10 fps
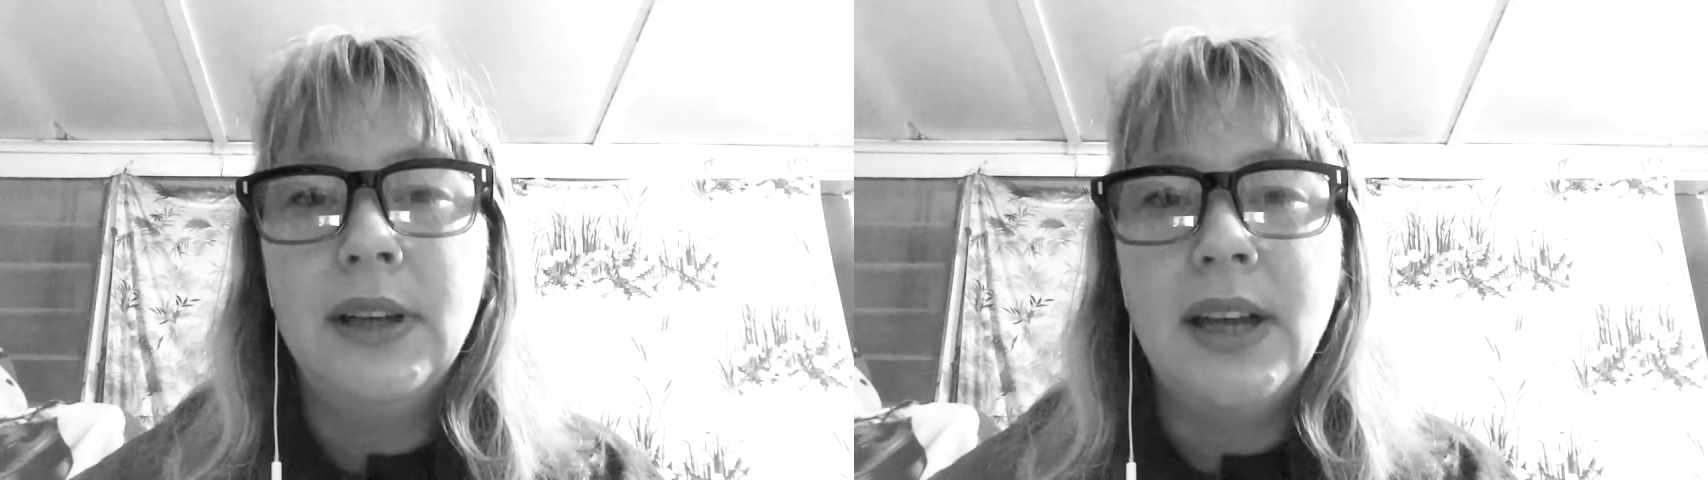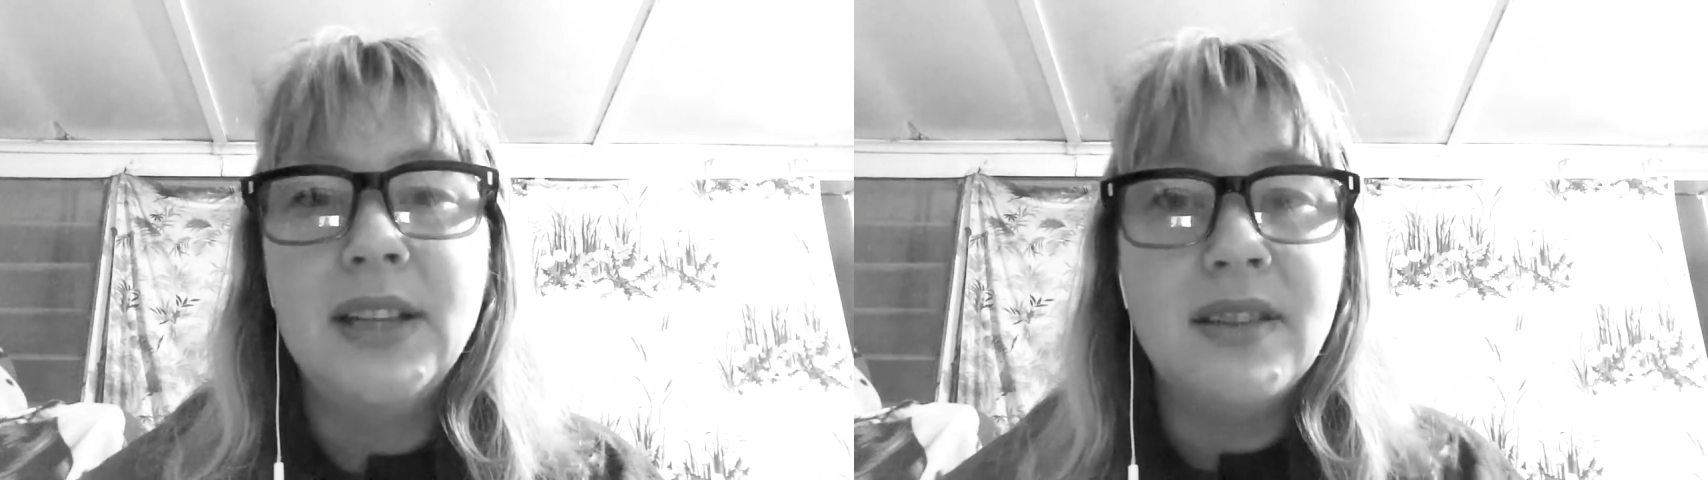
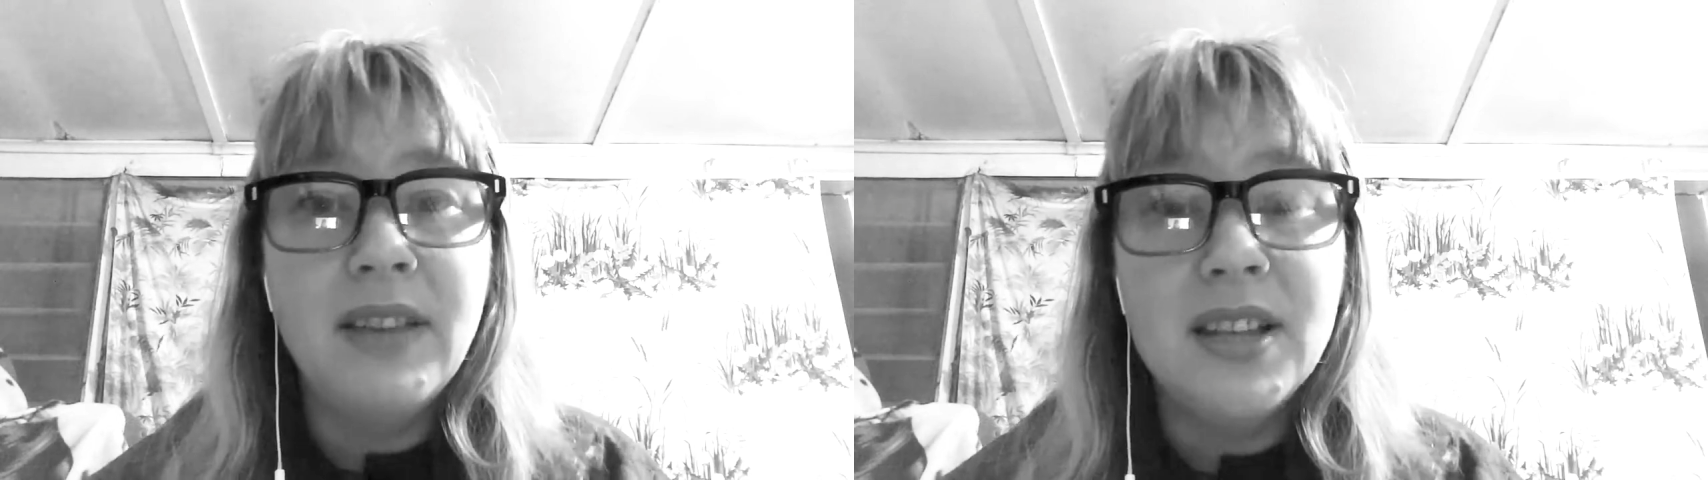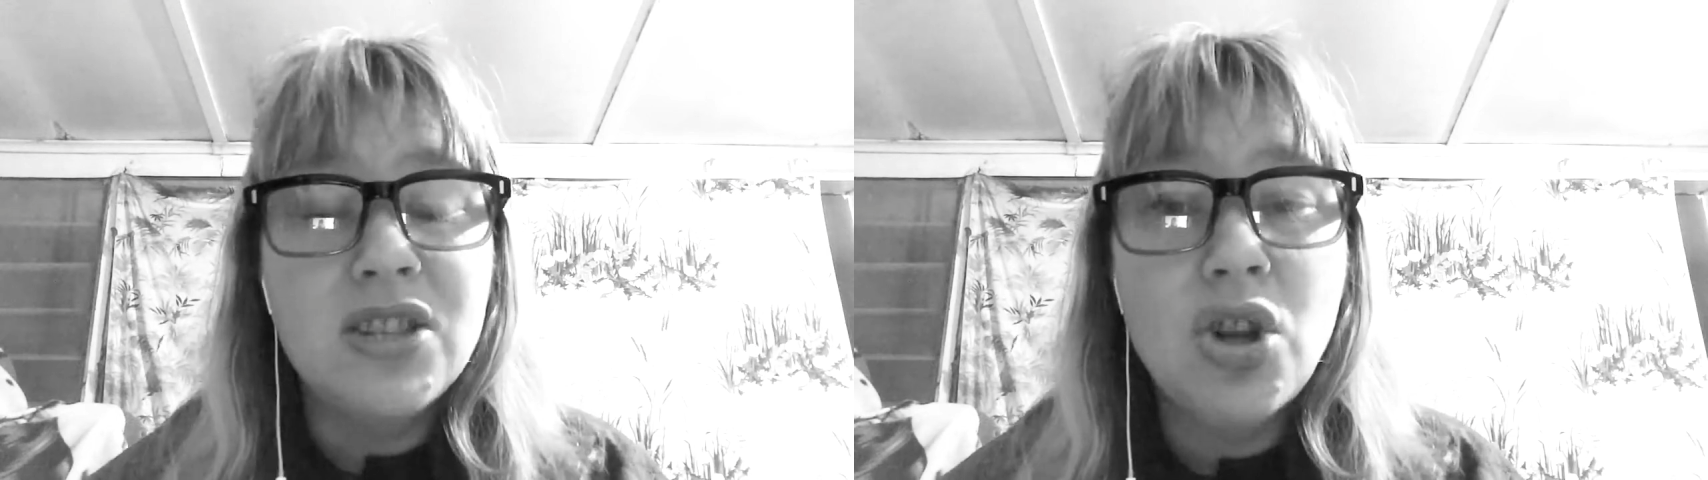
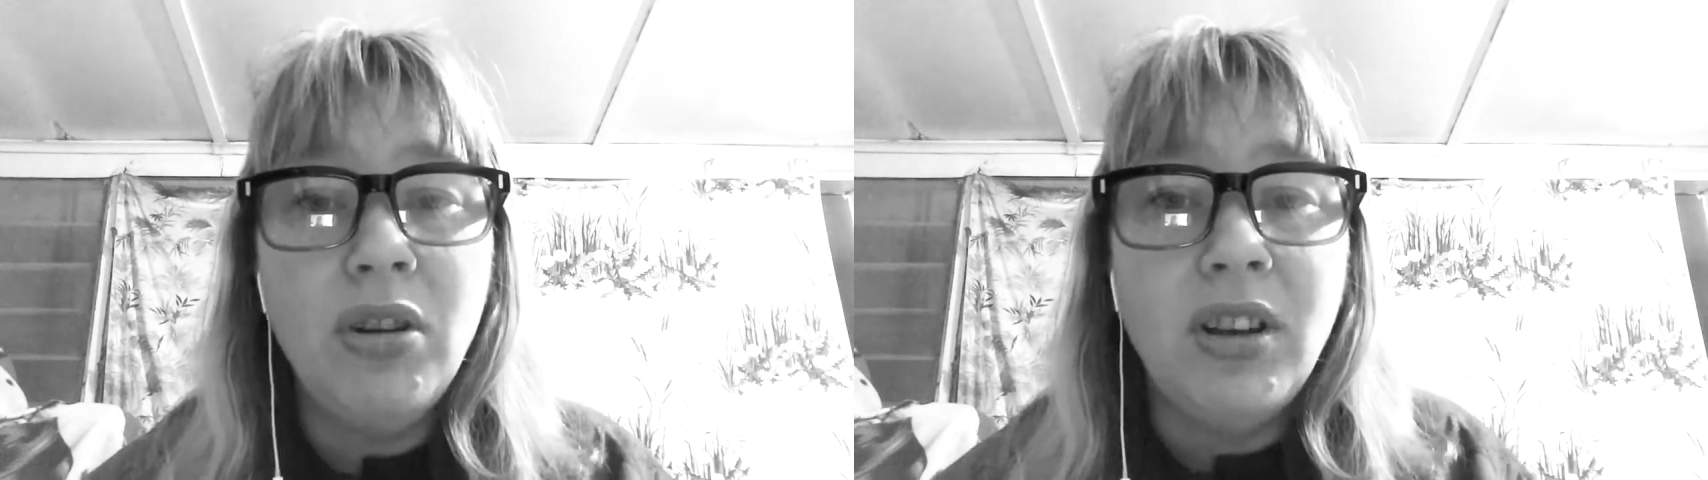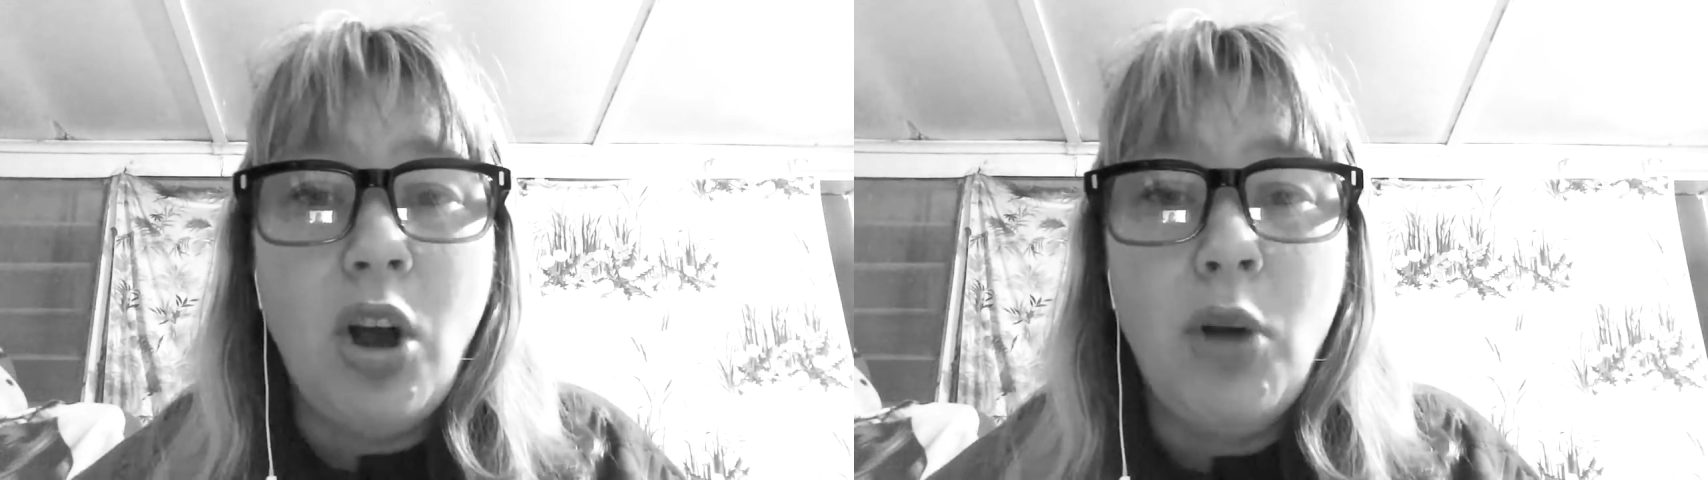It's
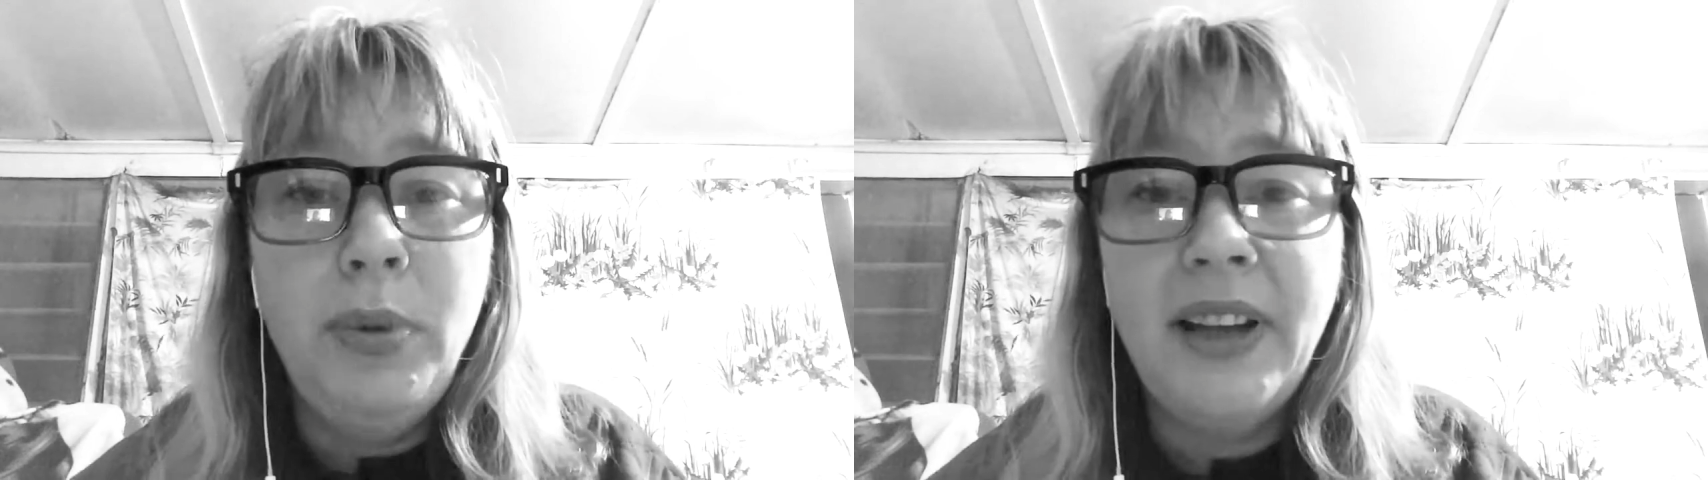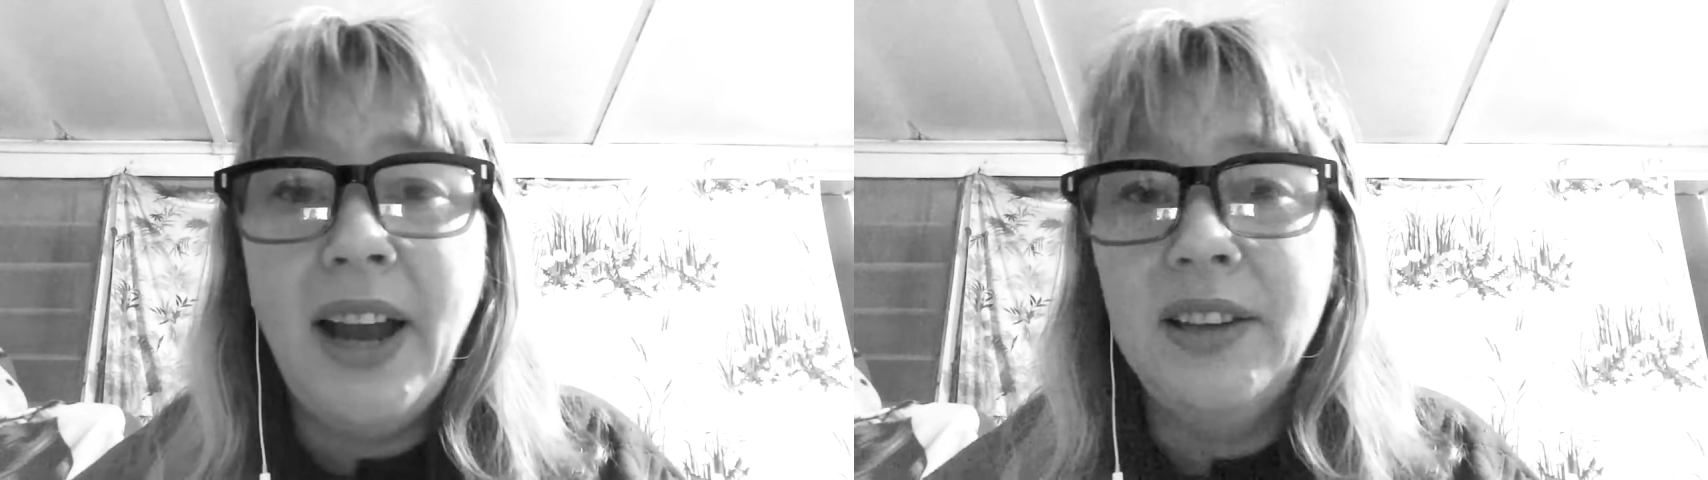not
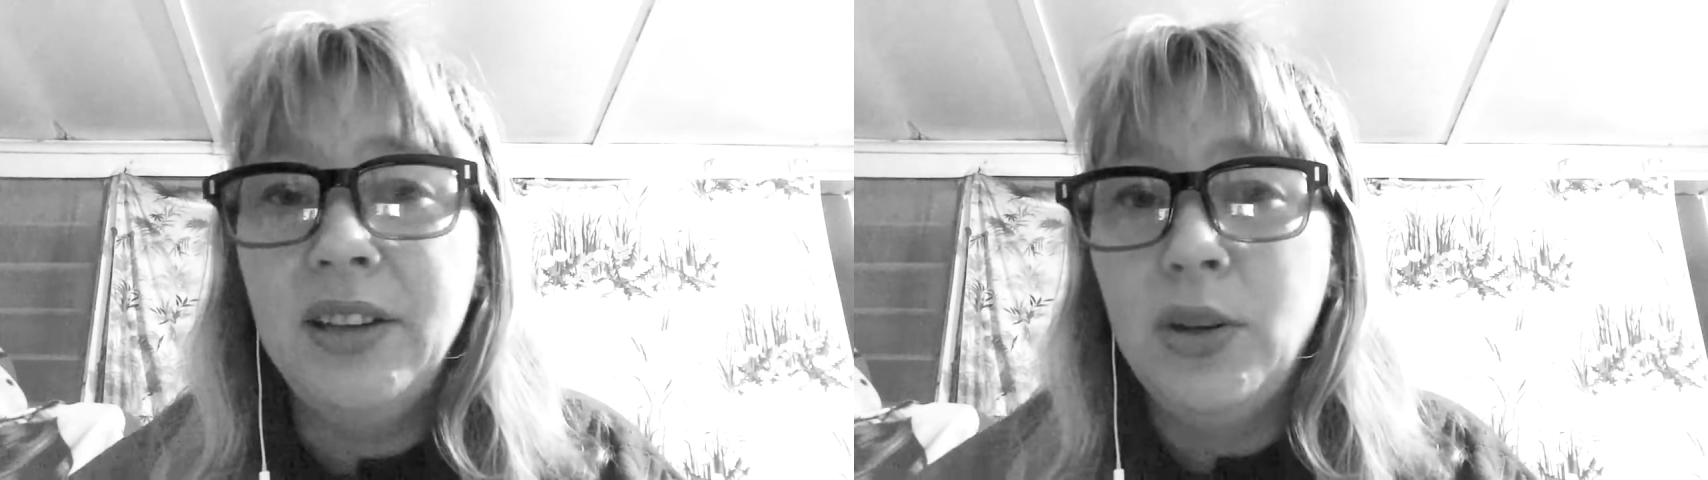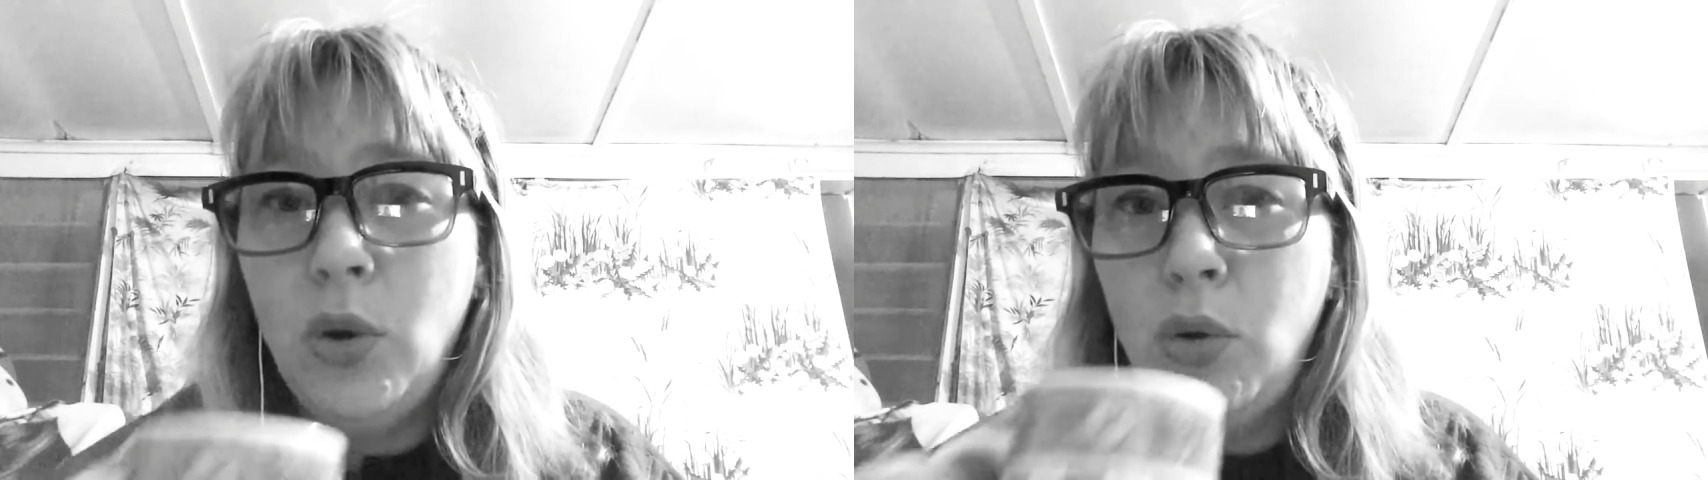complicated
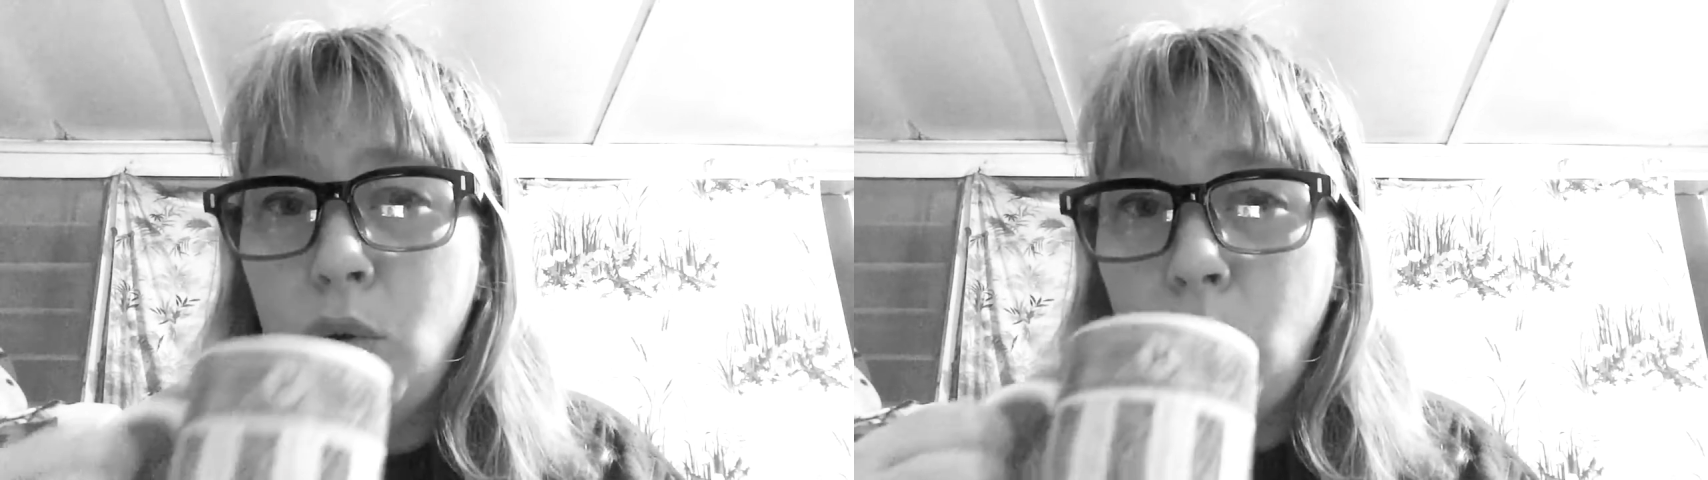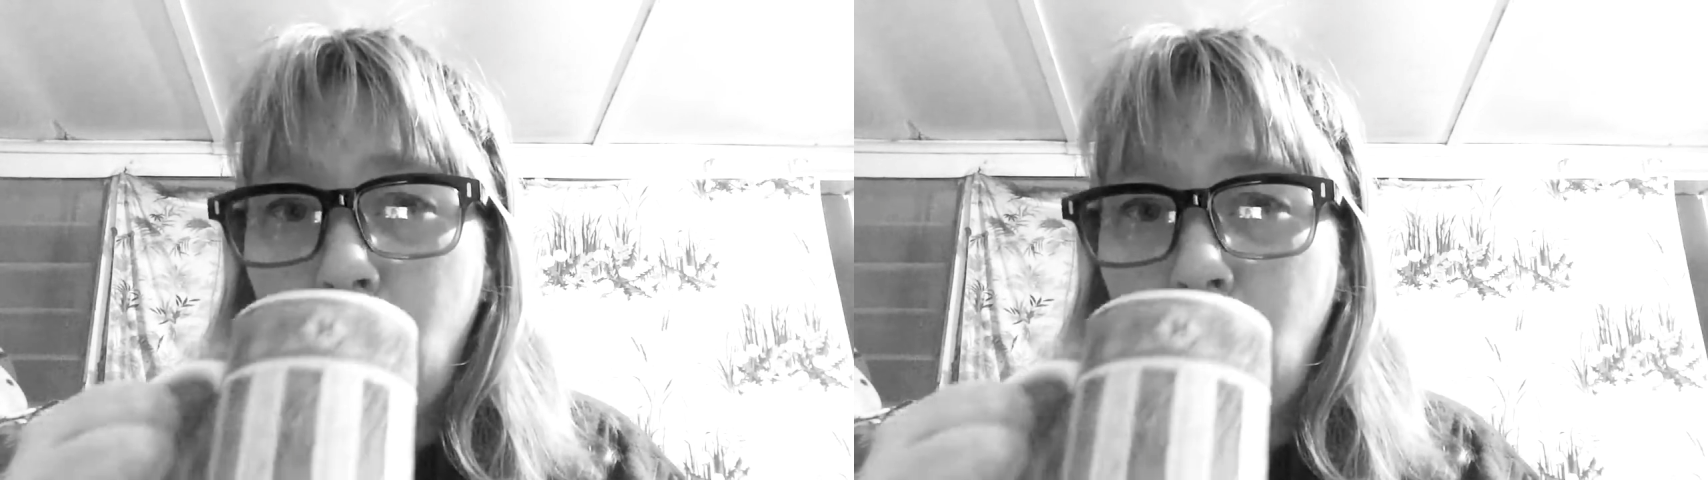at all.